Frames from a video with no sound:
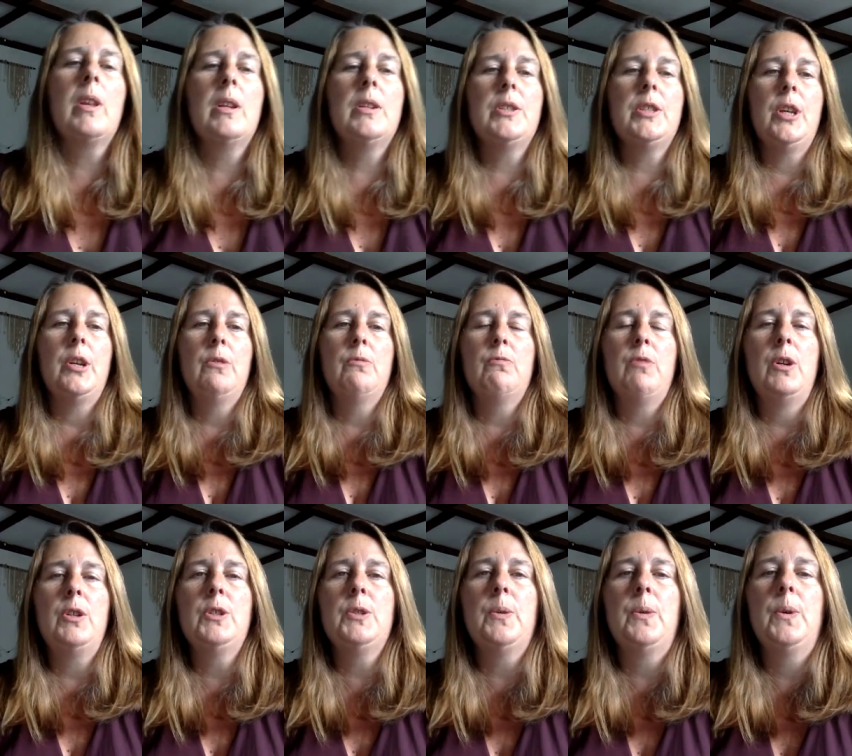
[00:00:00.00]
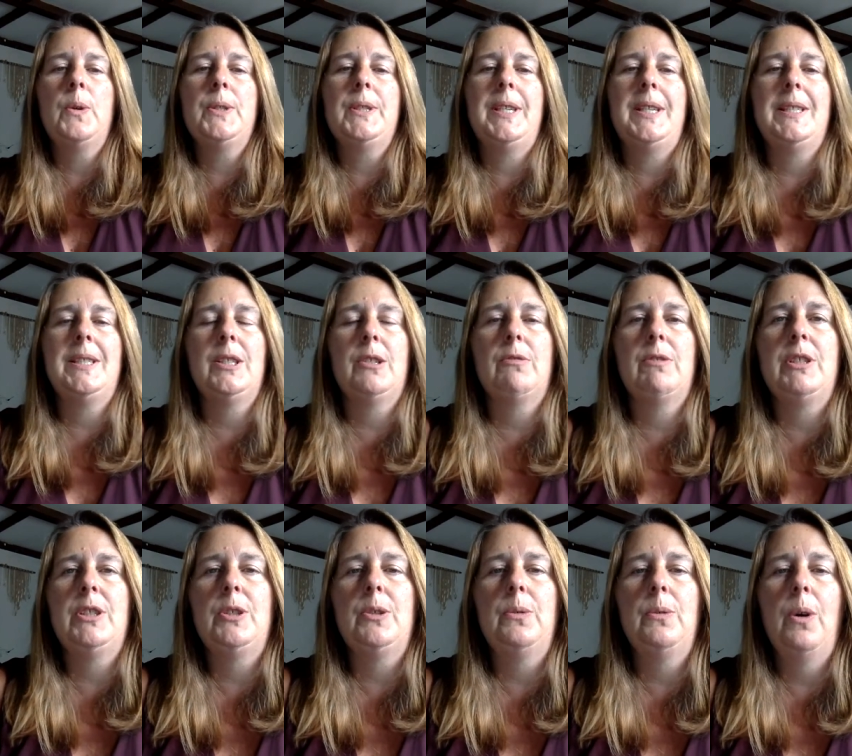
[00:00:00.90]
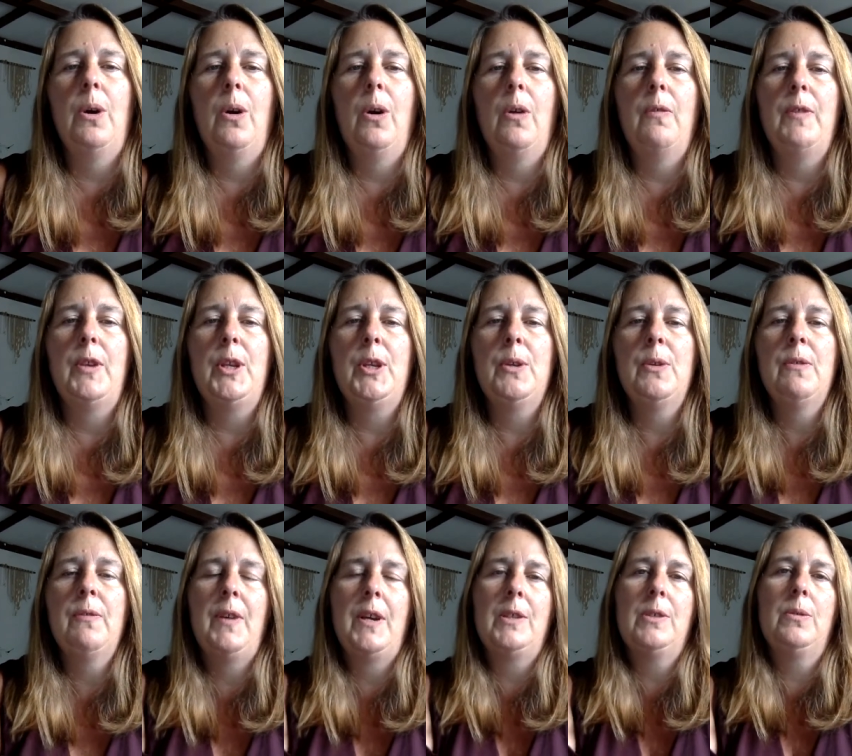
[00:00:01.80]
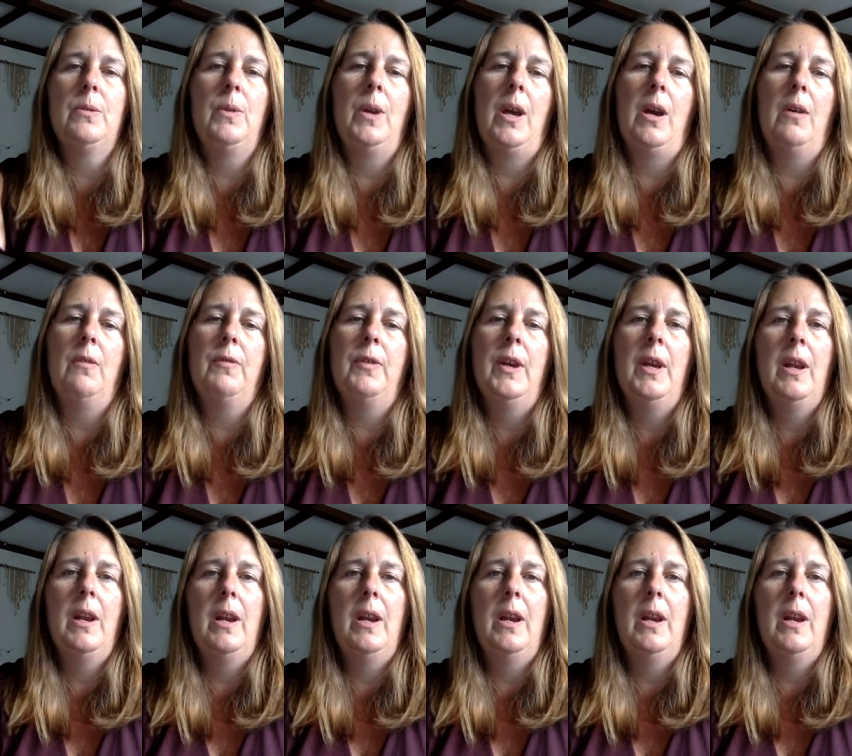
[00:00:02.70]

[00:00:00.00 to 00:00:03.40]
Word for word: So, rose quartz is the crystal of universal love,